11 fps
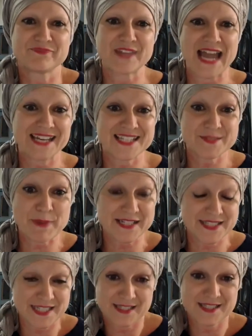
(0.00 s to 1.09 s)

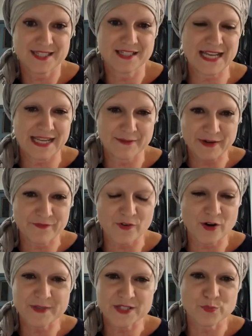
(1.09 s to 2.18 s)
unexpected, like
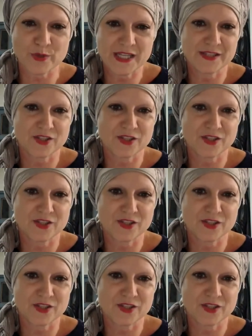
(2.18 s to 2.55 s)
performers, we